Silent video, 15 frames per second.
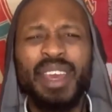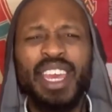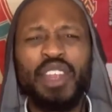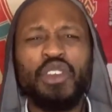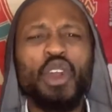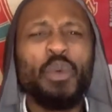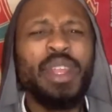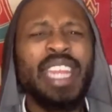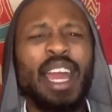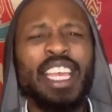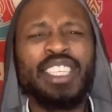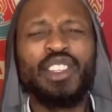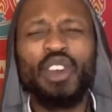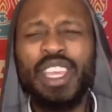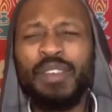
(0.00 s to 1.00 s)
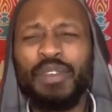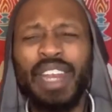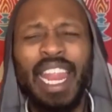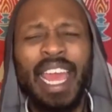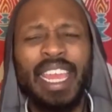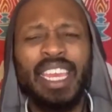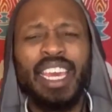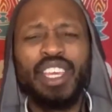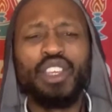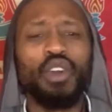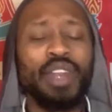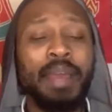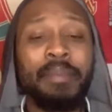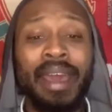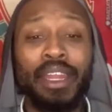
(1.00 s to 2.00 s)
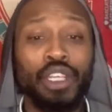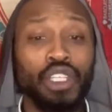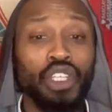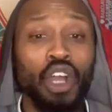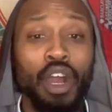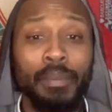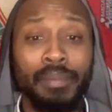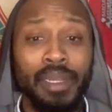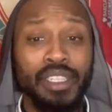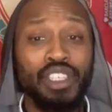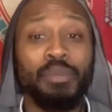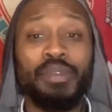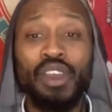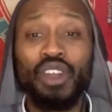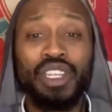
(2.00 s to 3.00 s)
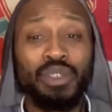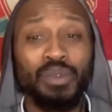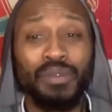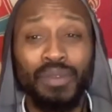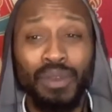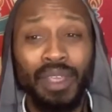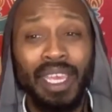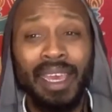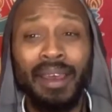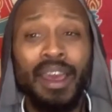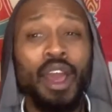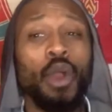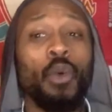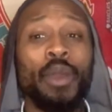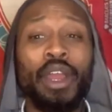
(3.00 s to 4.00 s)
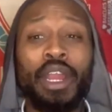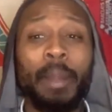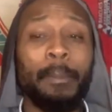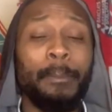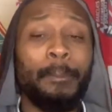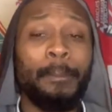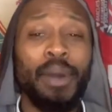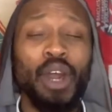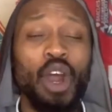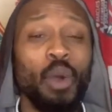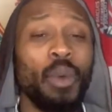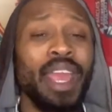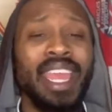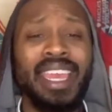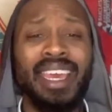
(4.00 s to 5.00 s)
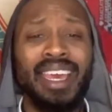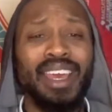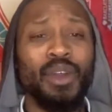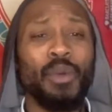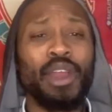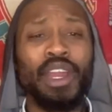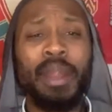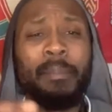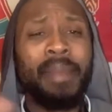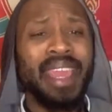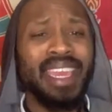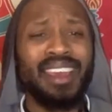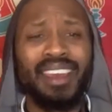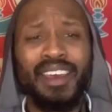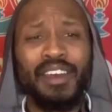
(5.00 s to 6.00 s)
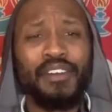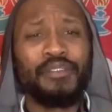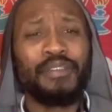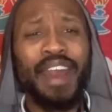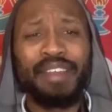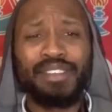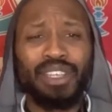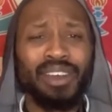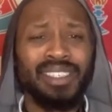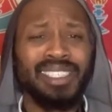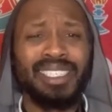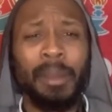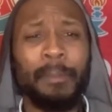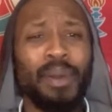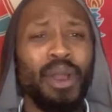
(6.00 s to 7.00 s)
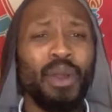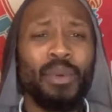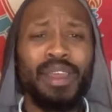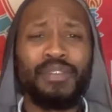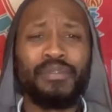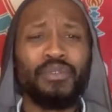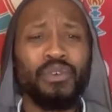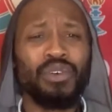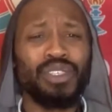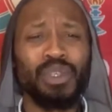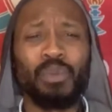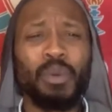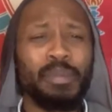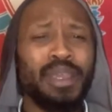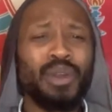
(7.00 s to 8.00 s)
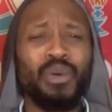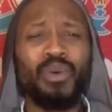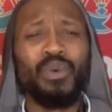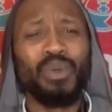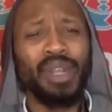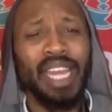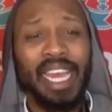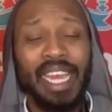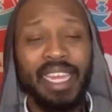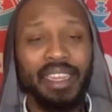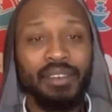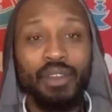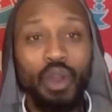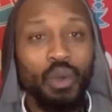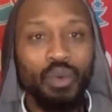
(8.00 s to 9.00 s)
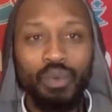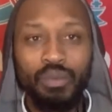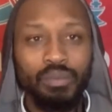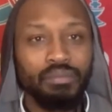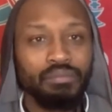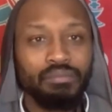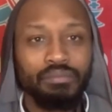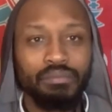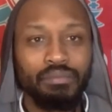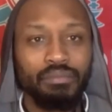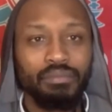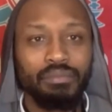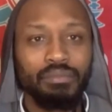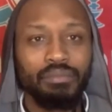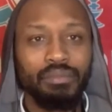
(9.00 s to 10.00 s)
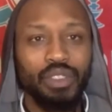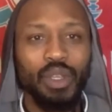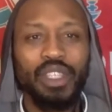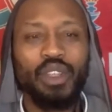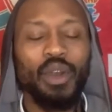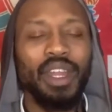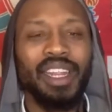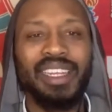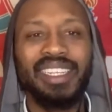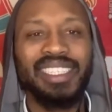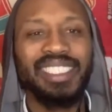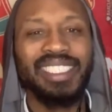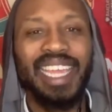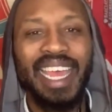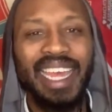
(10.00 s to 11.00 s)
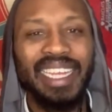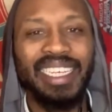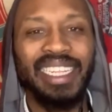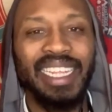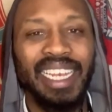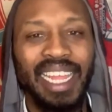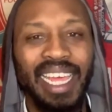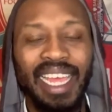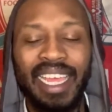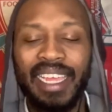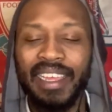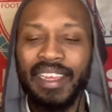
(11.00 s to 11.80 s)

knowing that it's not even like, yo, their man are sharp. To be honest with you, yeah, we're going to make 5 chances and put away 4, so we'll be cool. Like, no. So I don't understand it. Like,